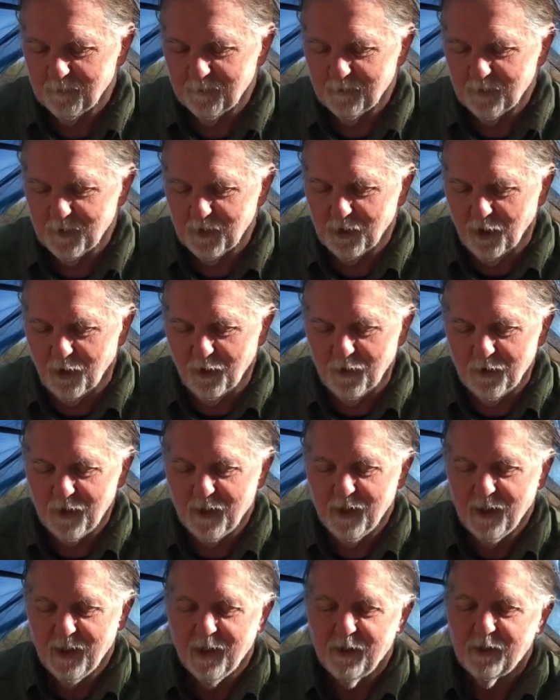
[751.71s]

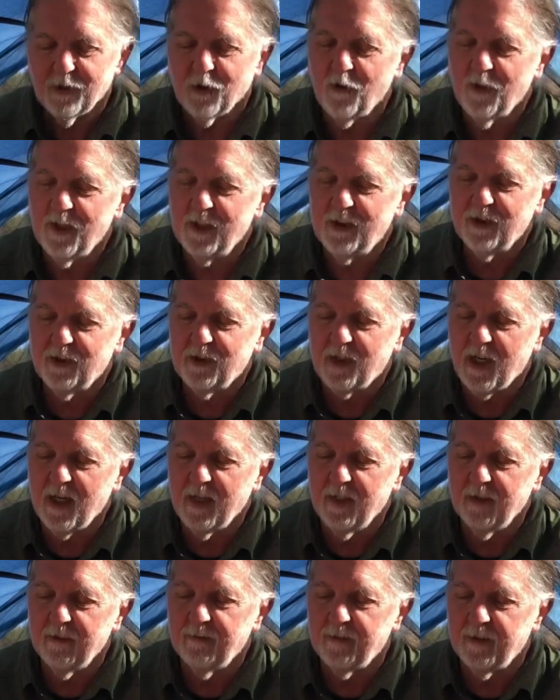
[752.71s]
So this is
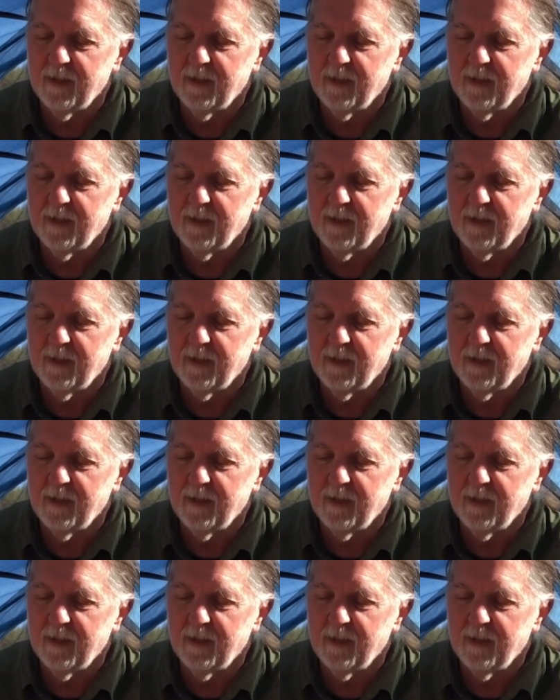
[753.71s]
kind of,